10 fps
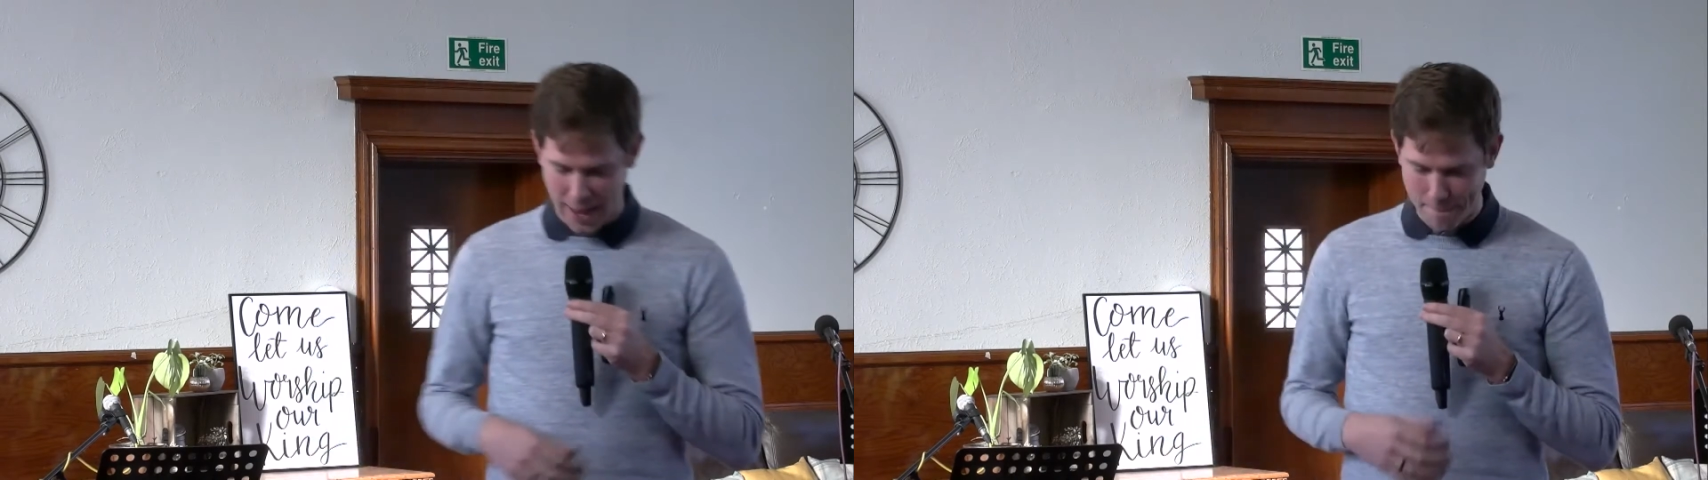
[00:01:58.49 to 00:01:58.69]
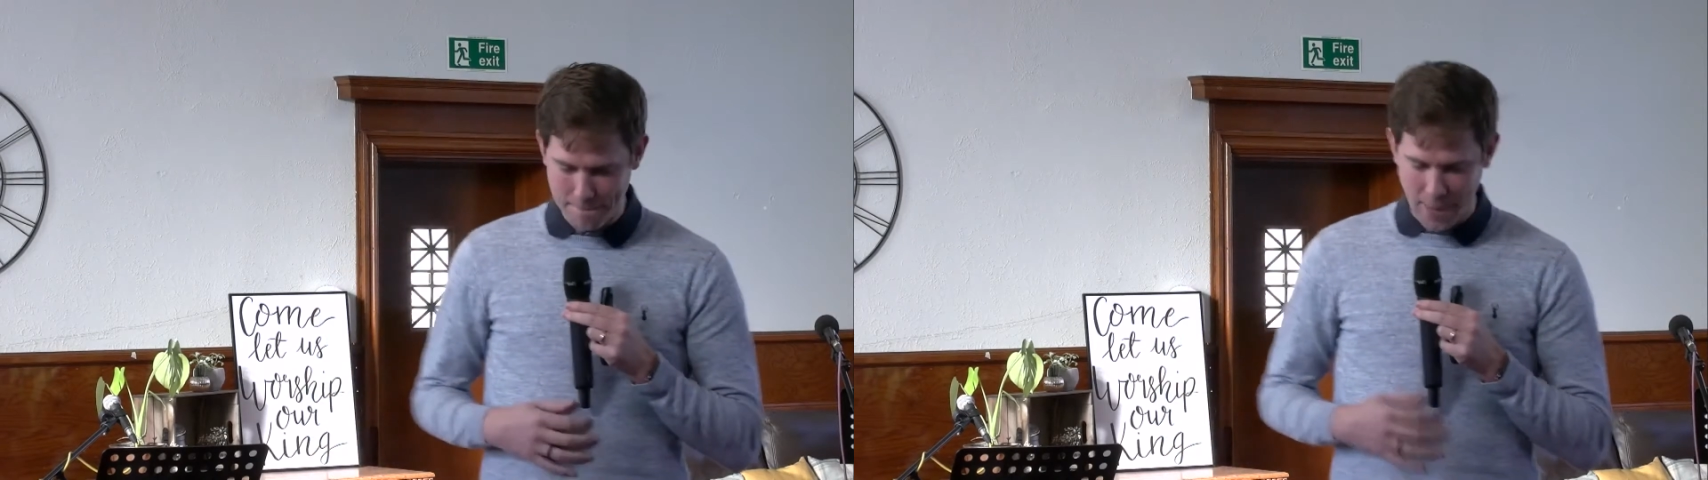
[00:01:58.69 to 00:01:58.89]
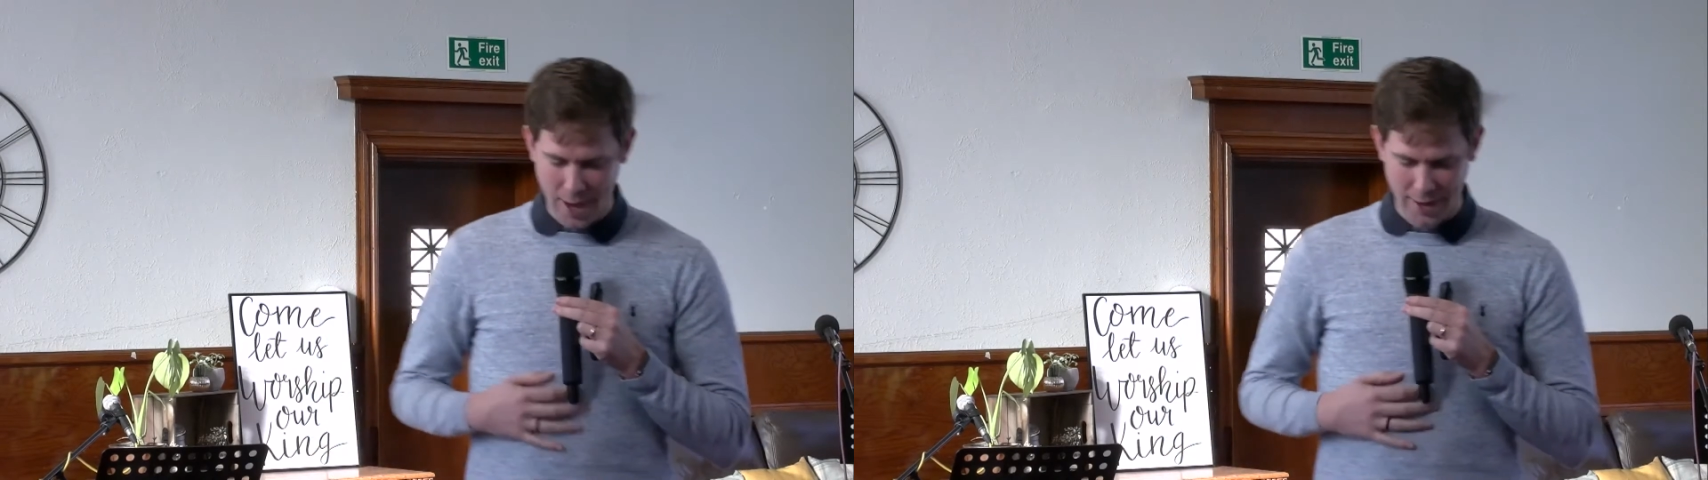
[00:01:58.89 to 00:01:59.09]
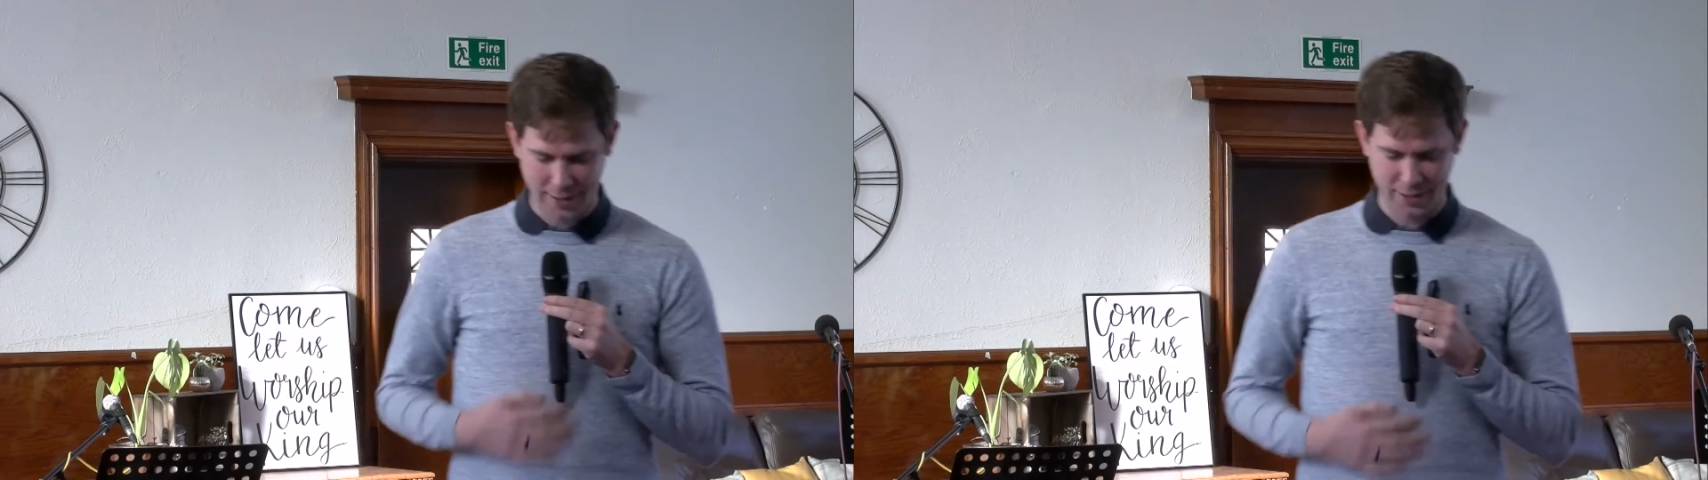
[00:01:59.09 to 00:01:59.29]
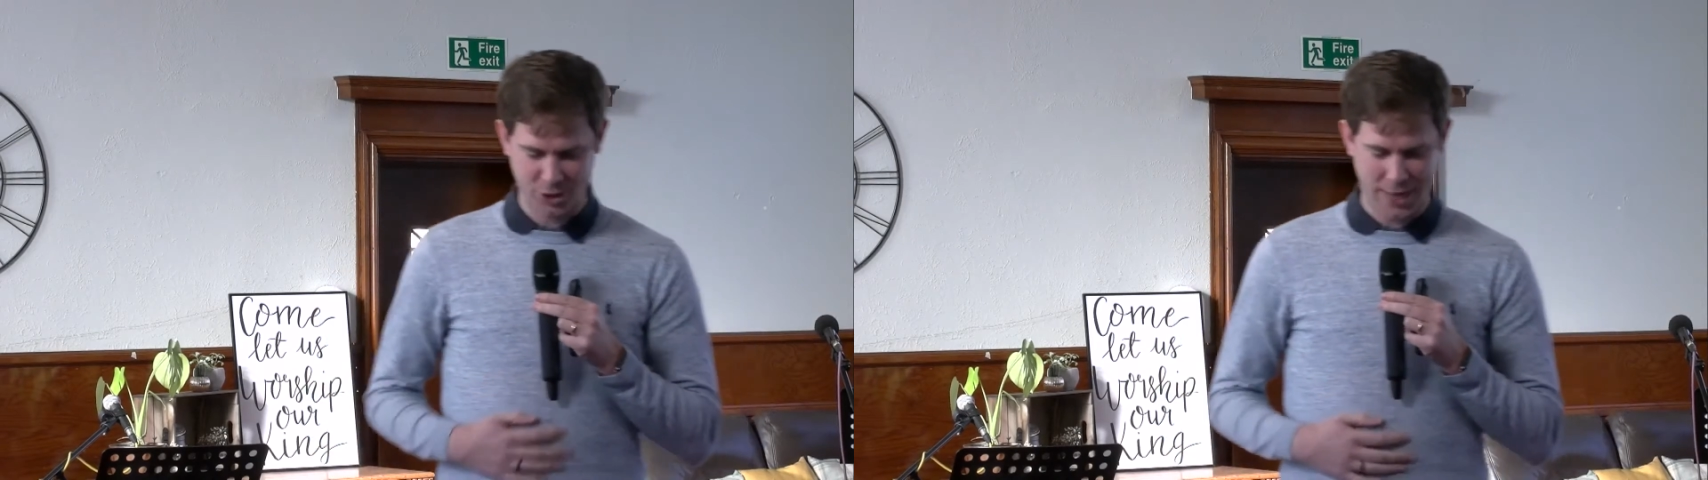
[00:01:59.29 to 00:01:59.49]

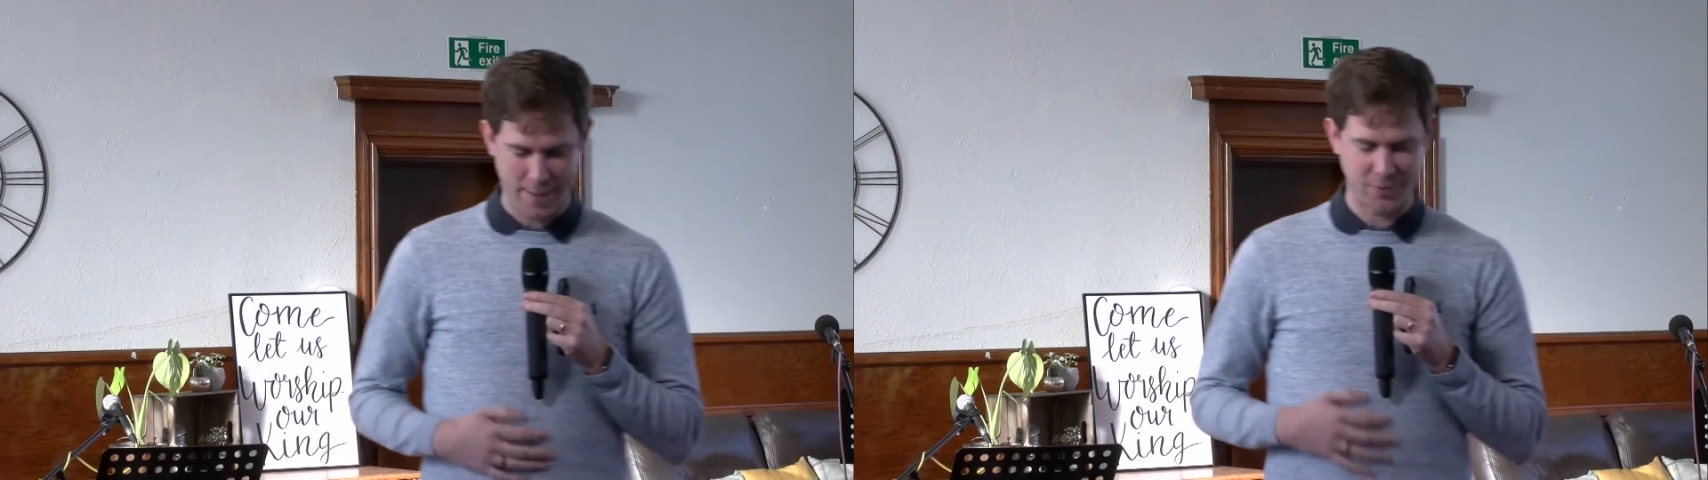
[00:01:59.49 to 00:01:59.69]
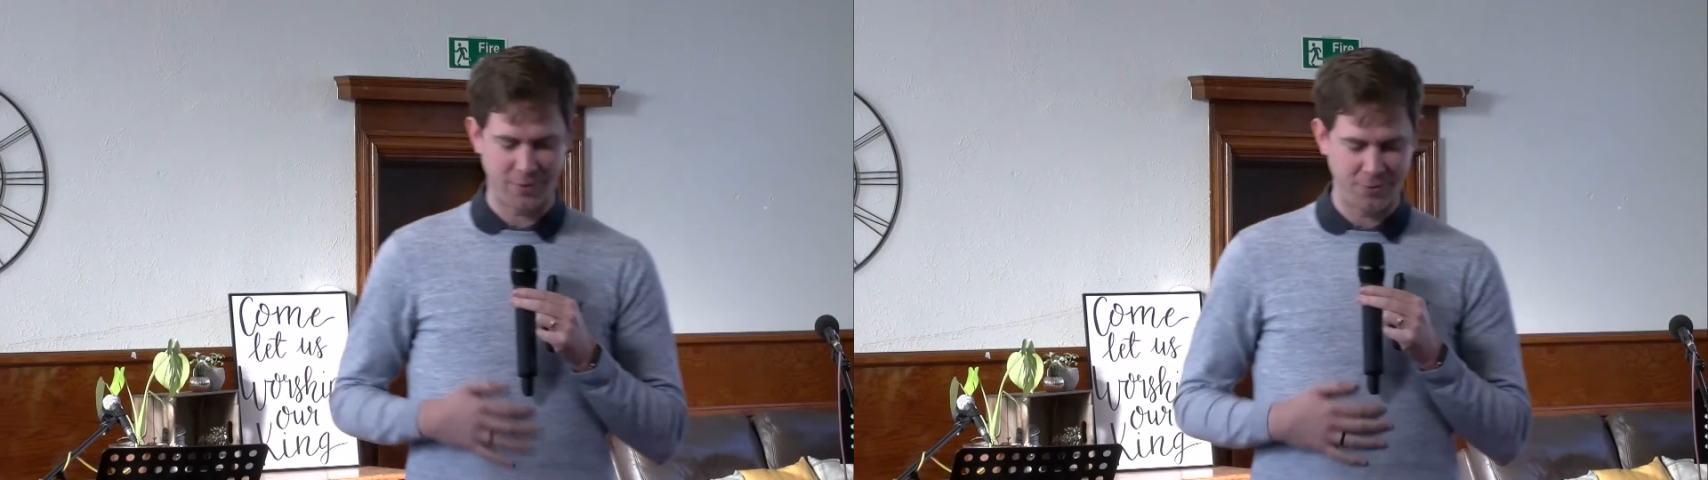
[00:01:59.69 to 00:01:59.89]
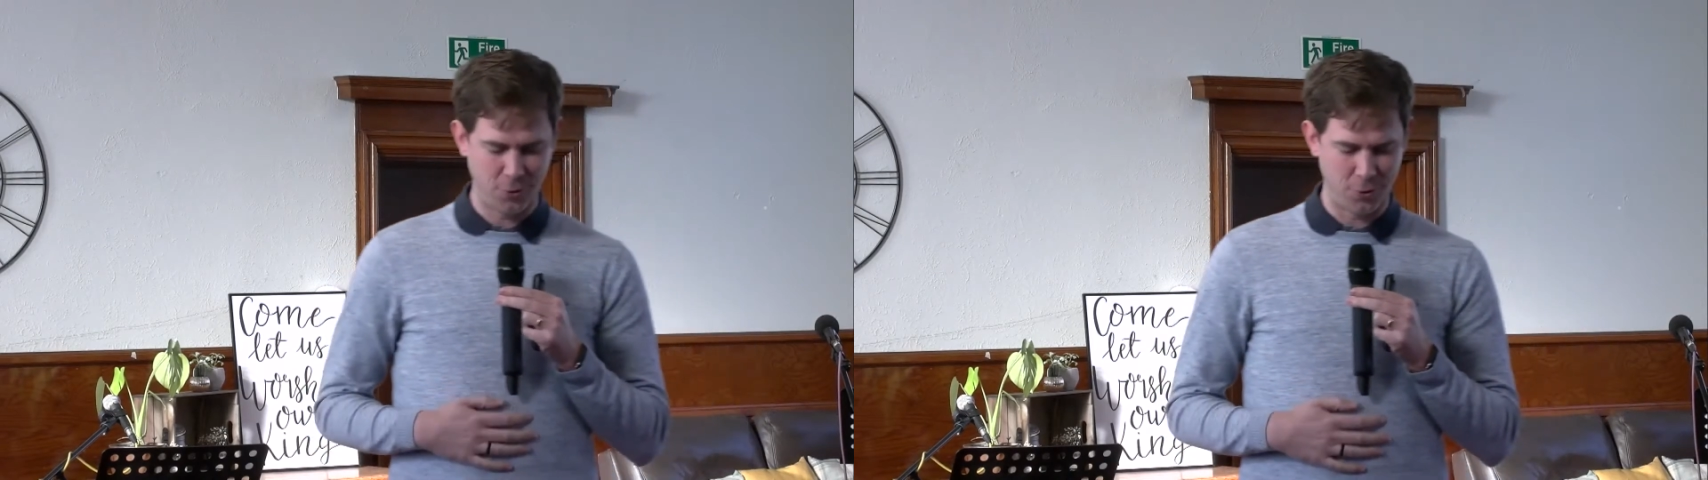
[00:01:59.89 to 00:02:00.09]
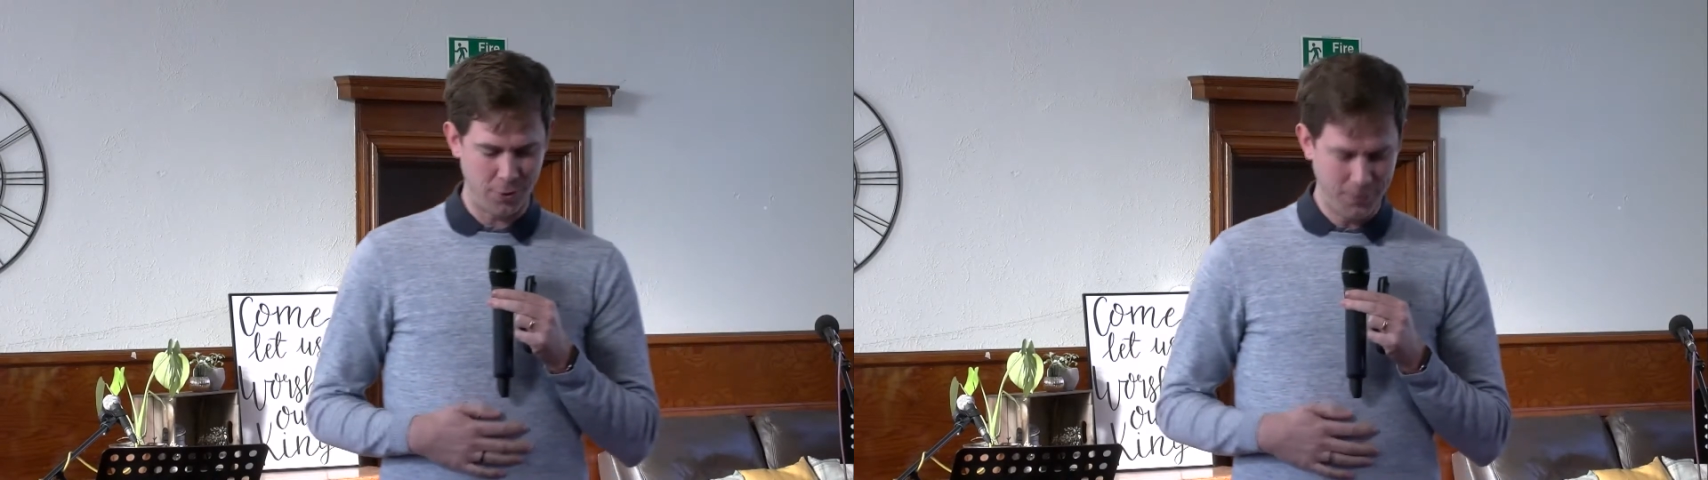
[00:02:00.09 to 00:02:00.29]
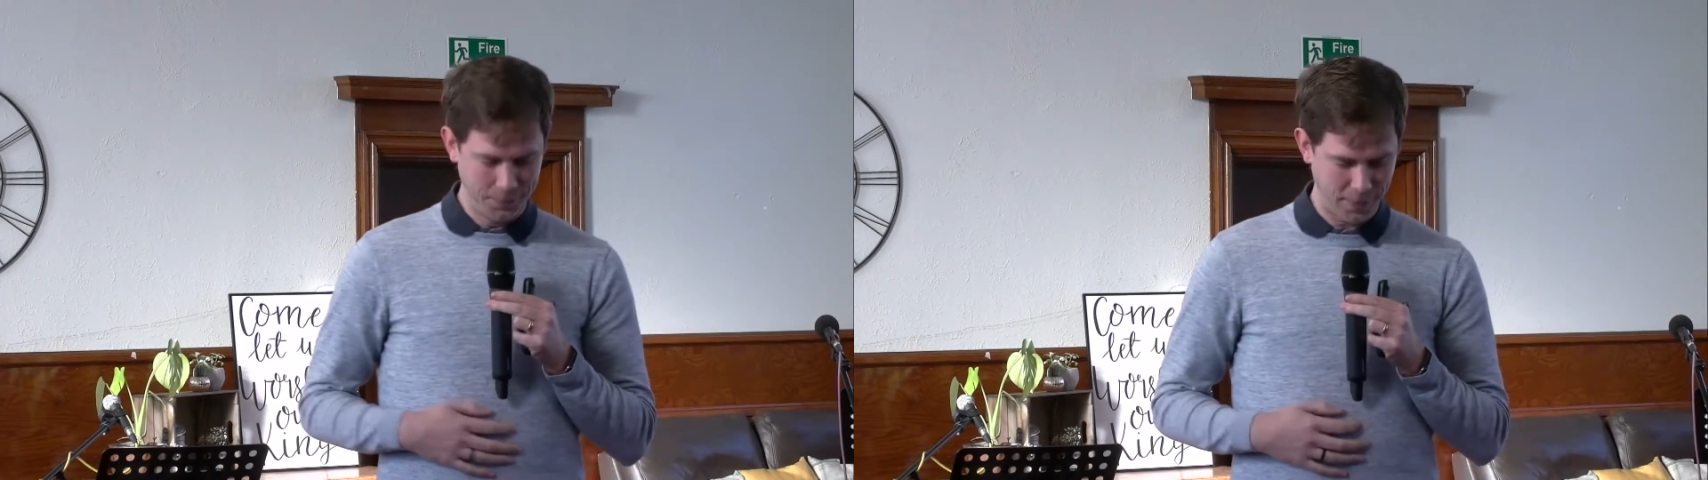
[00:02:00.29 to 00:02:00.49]
Mark chapter 4,